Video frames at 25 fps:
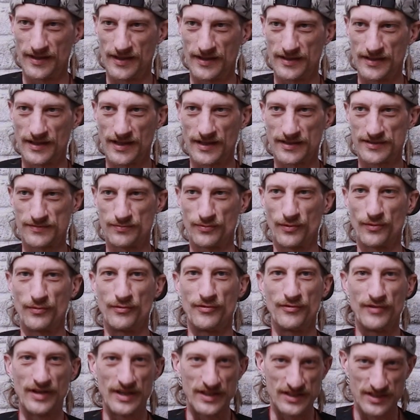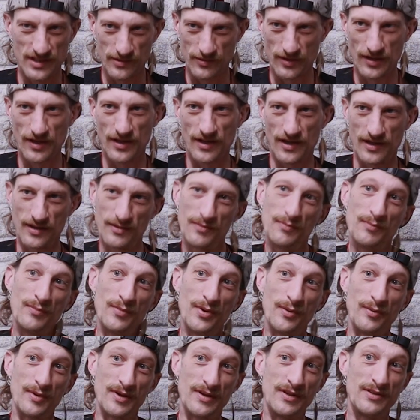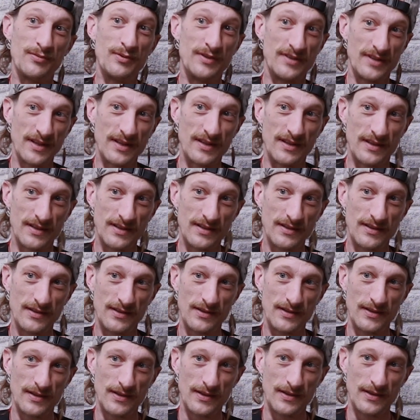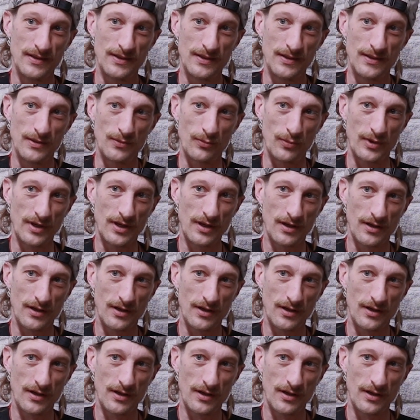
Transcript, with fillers: And that's what we really should have learned. But because we didn't, we